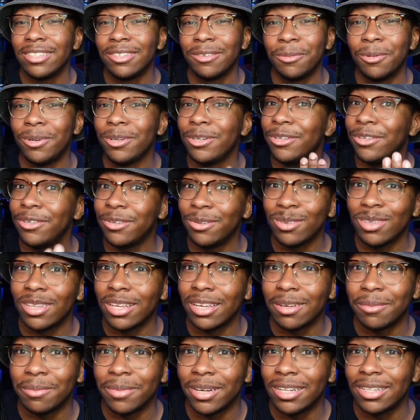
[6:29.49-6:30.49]
What do you
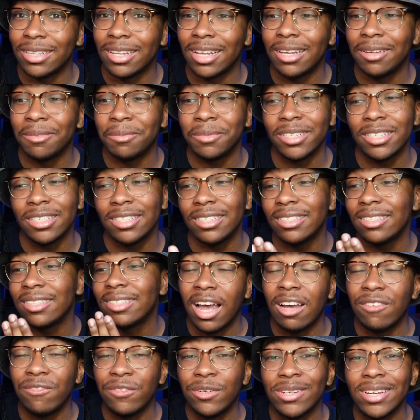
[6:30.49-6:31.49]
think about that? Because
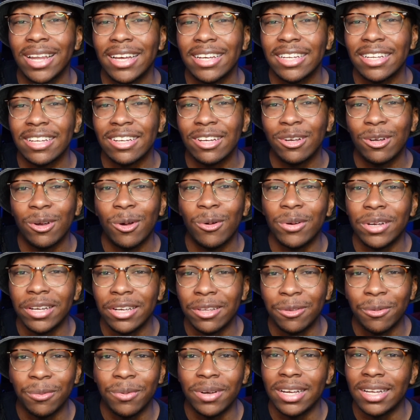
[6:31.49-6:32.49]
I feel like it could go
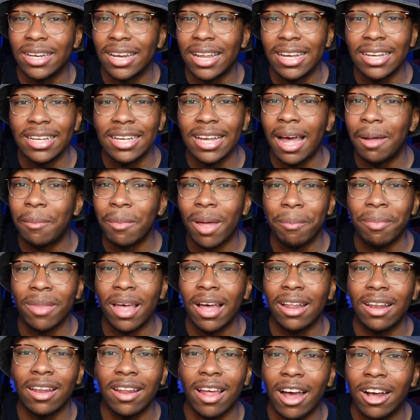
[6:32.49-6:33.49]
either way. Like I'm, I'm
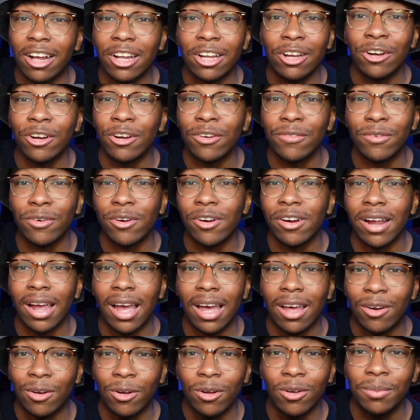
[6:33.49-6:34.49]
not knocking her for it
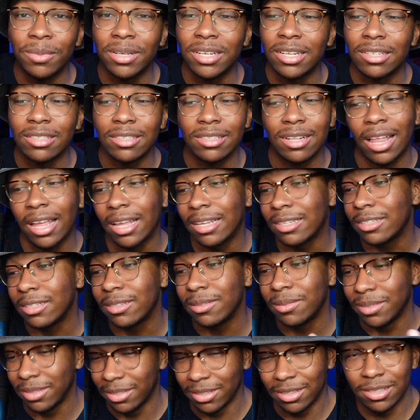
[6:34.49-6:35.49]
at all because like
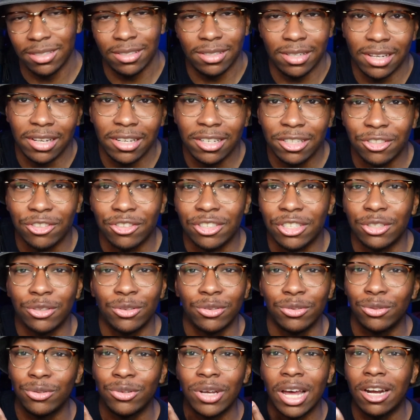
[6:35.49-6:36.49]
it's the industry.
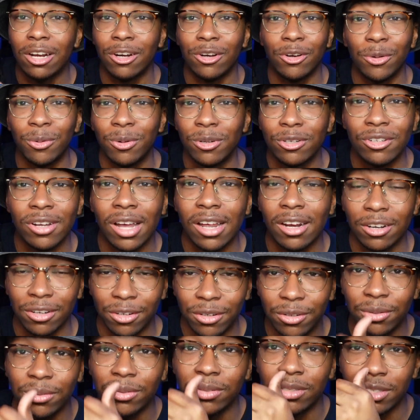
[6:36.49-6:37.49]
You you got to do what you got to
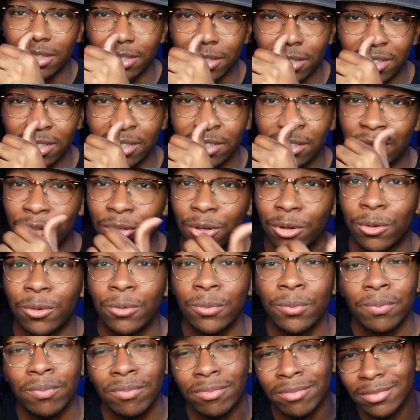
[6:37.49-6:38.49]
do to you know
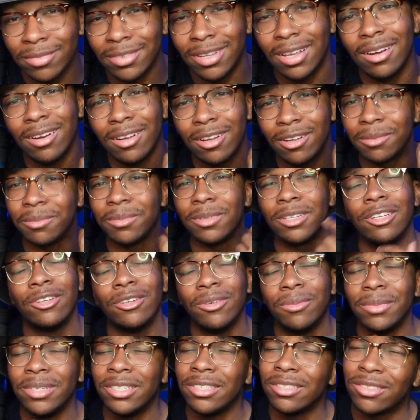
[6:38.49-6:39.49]
get up a
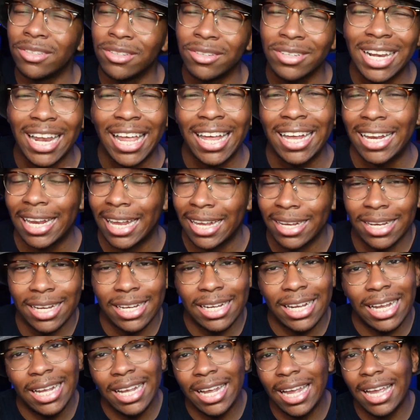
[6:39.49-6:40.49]
little bit. So like
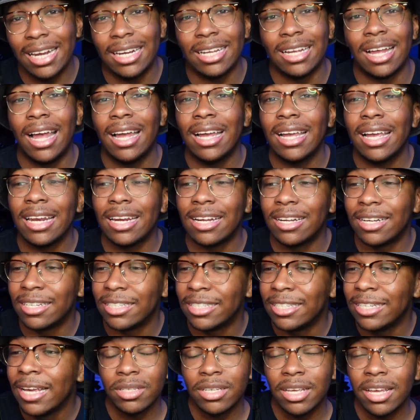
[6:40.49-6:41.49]
I get it, I get it,
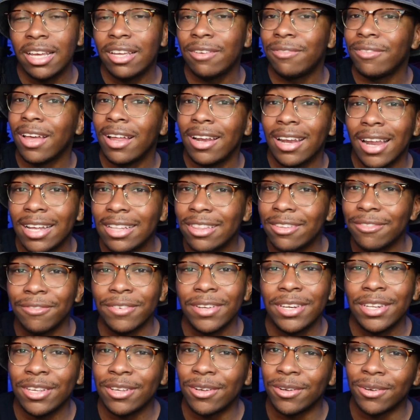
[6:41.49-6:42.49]
honey. But yeah, if y'all like the
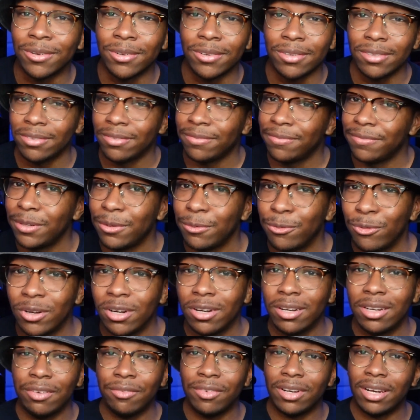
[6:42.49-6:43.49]
video. Feel free
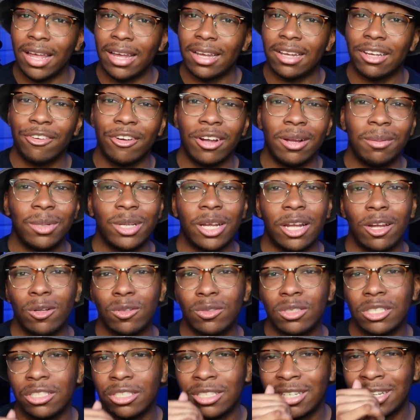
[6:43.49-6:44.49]
to leave a like, it greatly
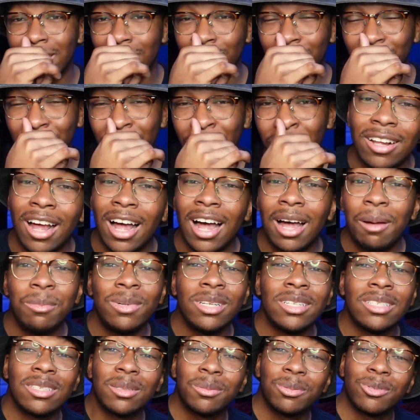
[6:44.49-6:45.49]
helps the channel.
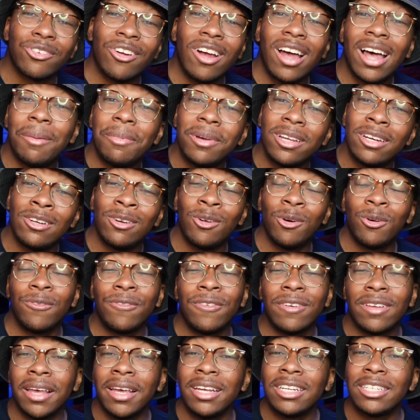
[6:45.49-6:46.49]
Comment, subscribe, hit the
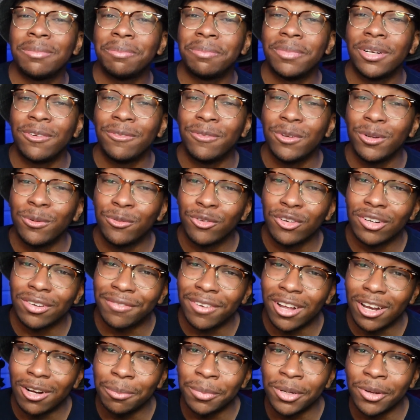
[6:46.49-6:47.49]
notification bell. Feel free to
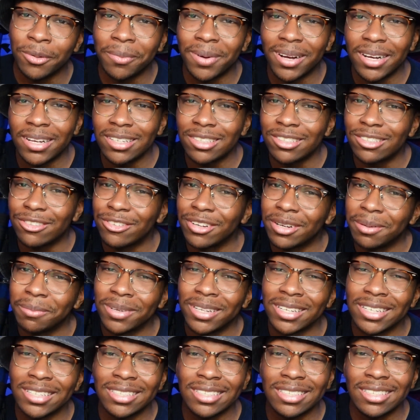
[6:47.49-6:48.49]
follow me on my Instagram,
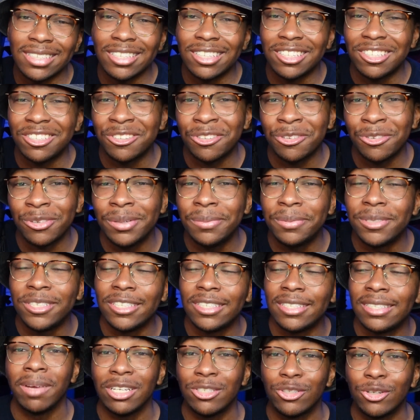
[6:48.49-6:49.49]
link is in the
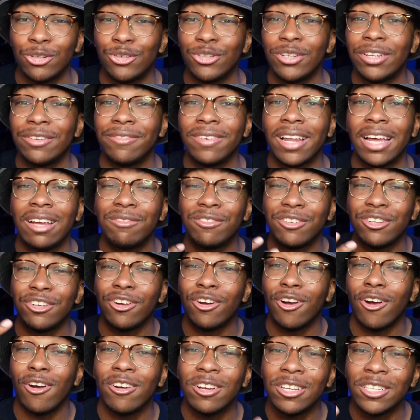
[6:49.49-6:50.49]
description. Make sure you live life to
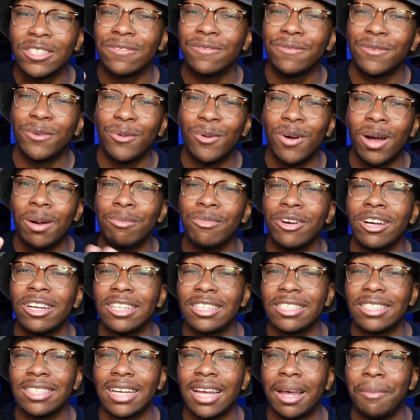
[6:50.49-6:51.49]
your heart is full. I'm
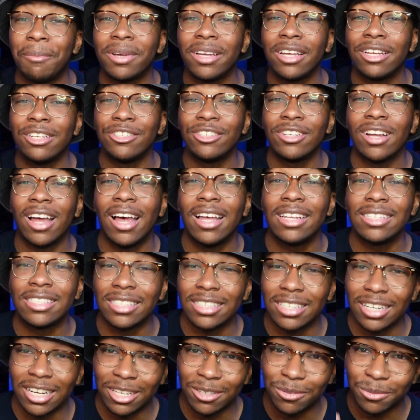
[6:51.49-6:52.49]
Prodijet, I'm gonna catch you guys
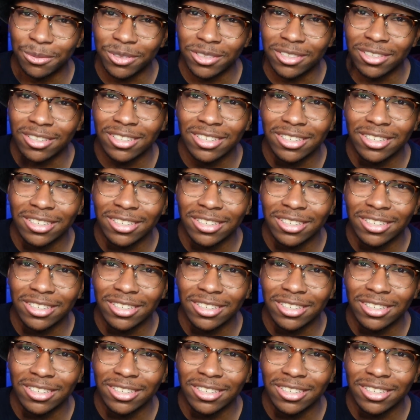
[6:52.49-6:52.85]
in the next one.